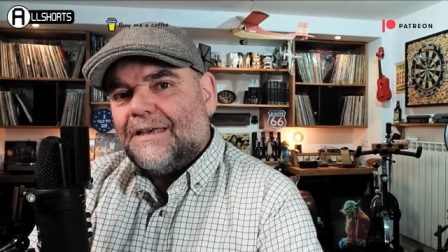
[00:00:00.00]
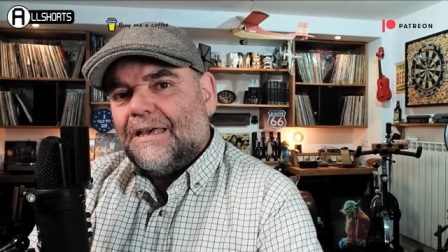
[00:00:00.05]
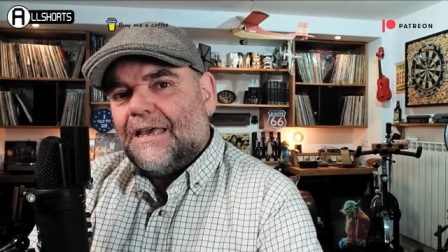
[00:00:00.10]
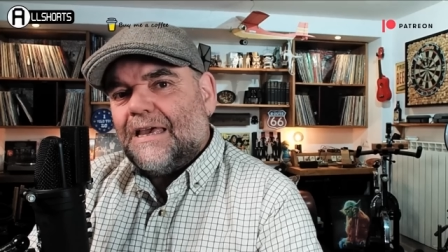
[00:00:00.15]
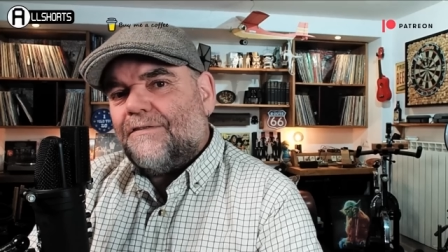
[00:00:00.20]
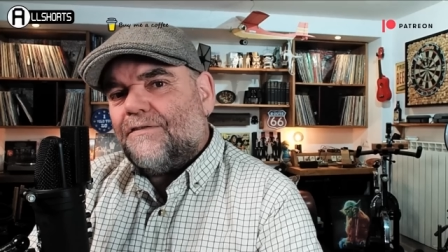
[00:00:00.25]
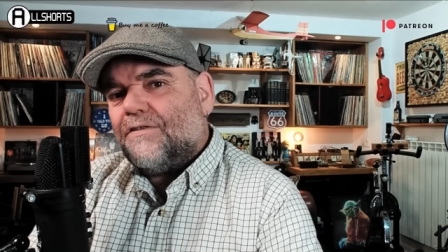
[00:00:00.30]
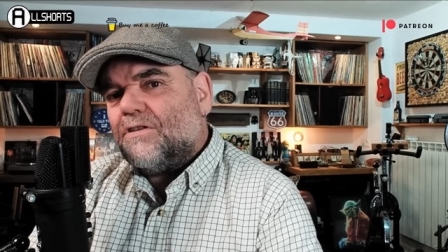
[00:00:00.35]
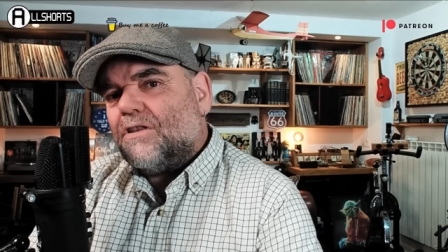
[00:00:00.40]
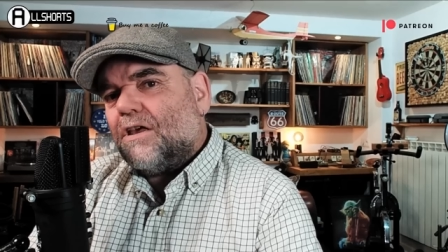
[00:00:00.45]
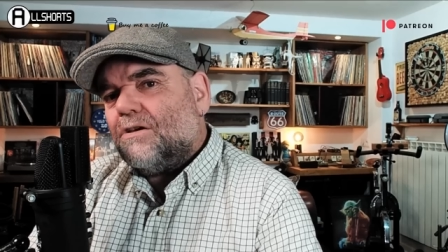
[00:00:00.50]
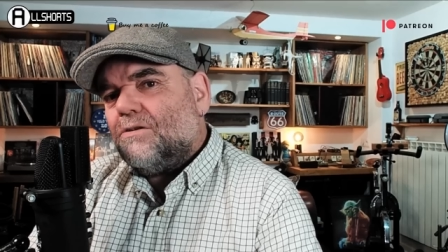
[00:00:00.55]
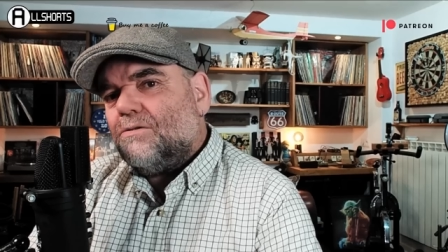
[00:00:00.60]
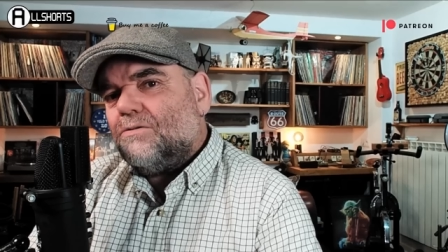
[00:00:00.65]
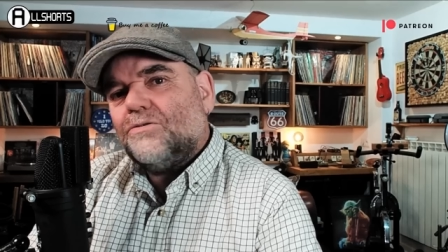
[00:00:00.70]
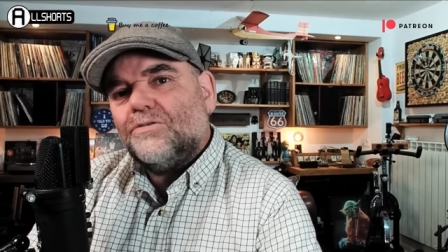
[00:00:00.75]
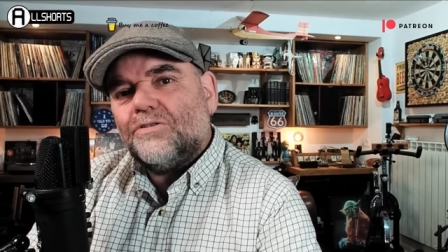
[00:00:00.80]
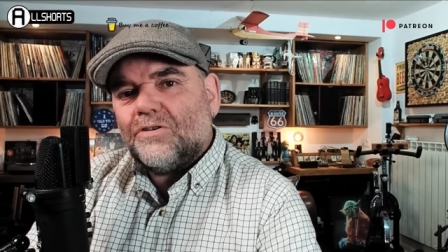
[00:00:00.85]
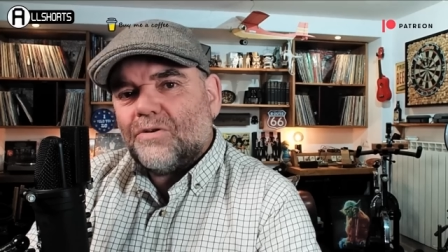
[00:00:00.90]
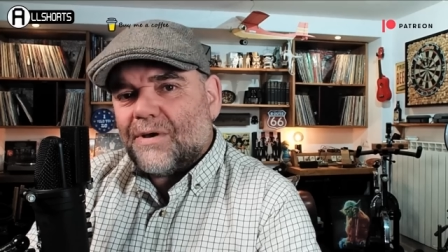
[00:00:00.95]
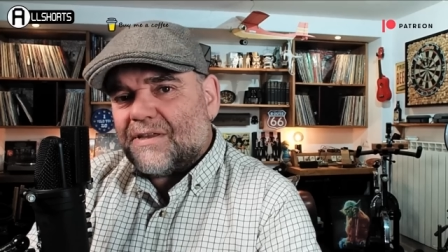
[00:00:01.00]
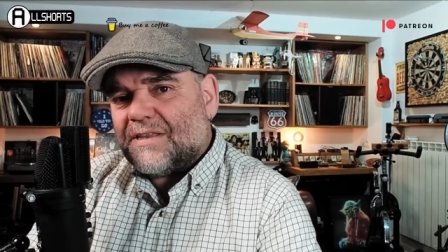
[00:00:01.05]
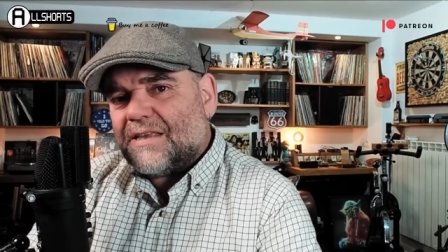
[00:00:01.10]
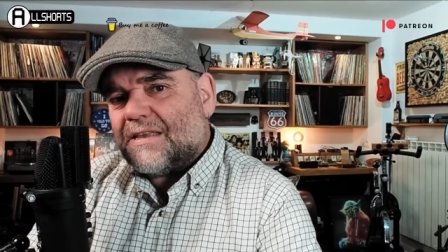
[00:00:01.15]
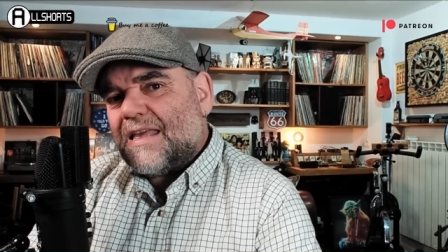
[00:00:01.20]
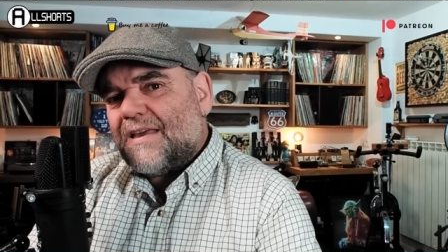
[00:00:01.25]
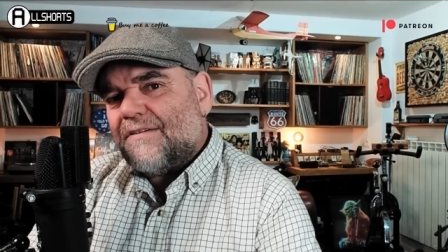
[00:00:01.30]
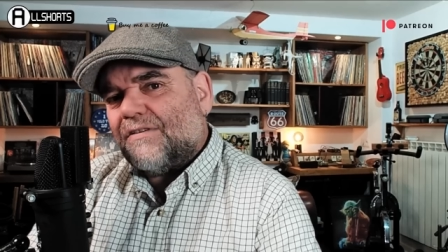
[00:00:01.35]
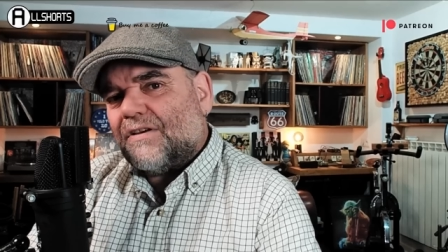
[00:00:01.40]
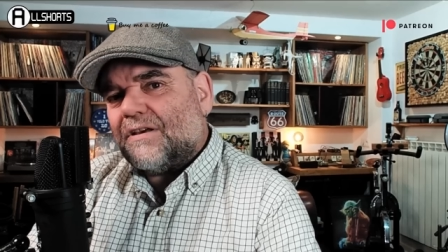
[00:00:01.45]
Even those who had
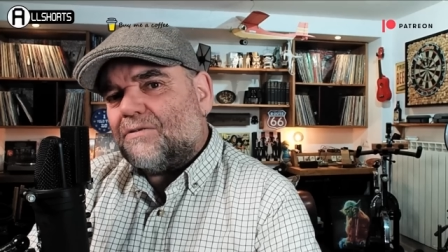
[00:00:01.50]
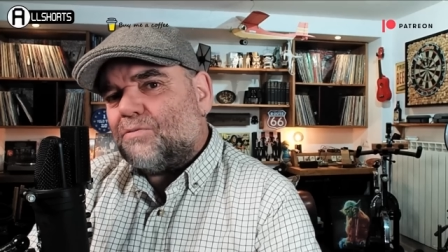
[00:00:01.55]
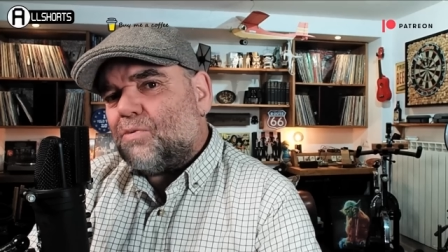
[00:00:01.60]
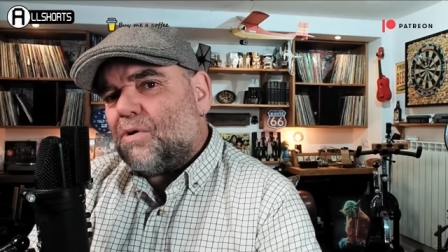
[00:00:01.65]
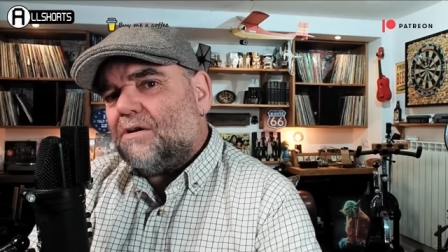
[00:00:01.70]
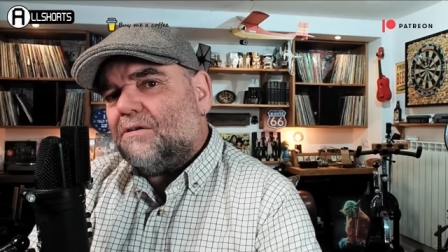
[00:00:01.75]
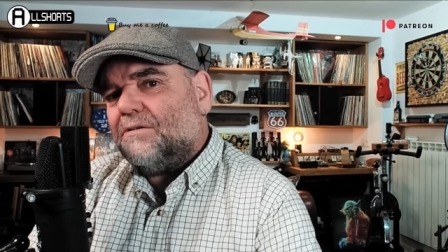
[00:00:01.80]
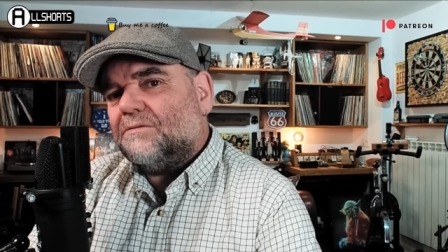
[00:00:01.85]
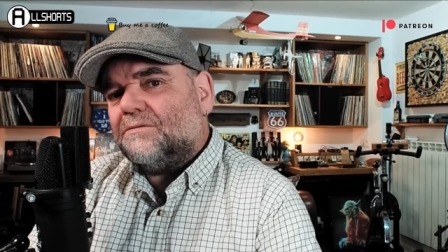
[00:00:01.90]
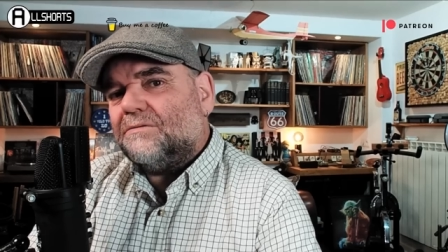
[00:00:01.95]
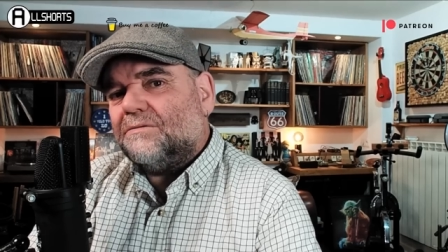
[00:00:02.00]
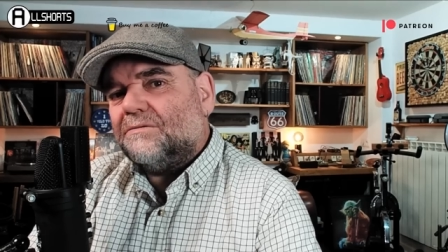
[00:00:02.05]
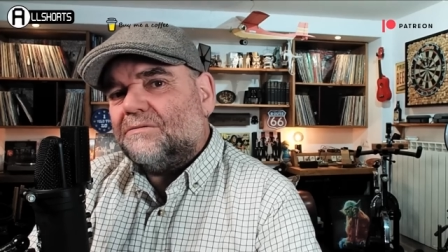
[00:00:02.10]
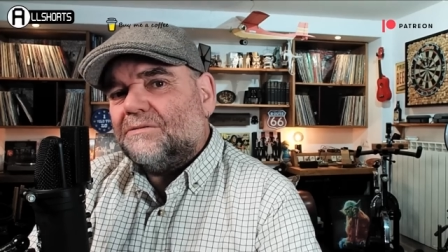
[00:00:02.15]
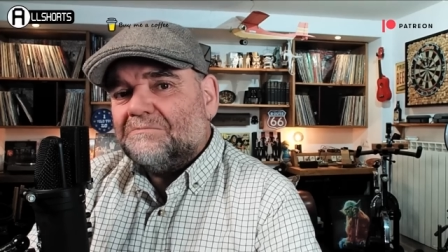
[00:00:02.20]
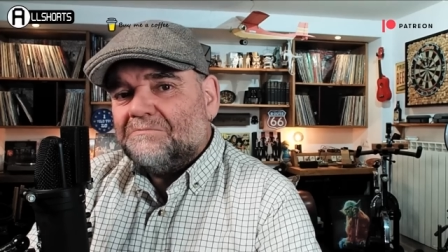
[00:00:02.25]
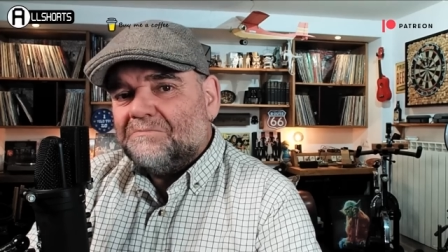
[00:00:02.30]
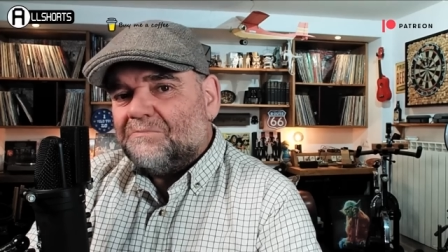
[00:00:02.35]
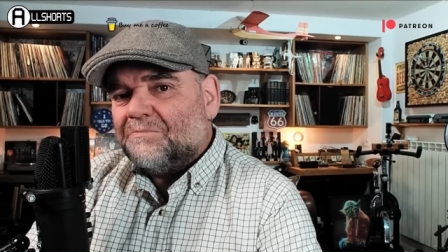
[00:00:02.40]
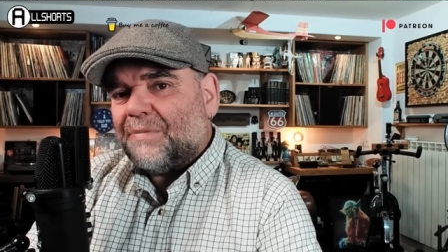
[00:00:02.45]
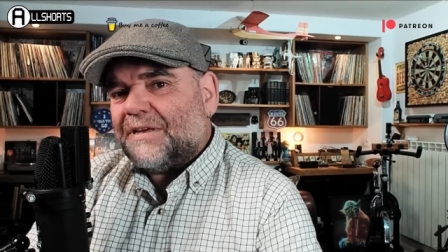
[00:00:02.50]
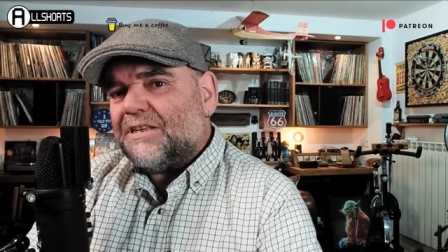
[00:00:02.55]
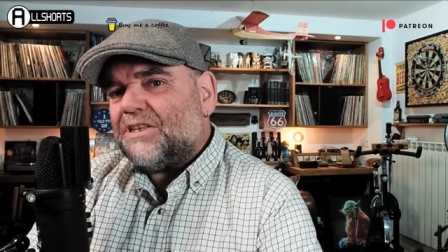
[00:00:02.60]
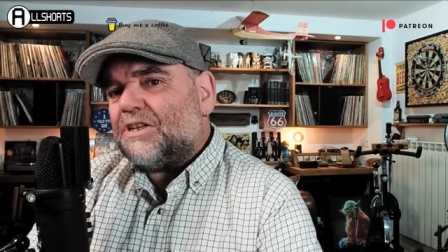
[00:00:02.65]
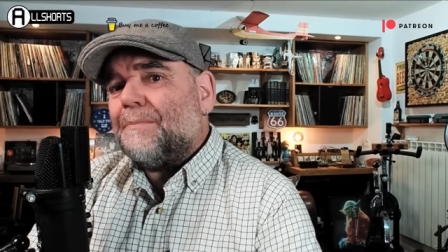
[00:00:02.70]
never, been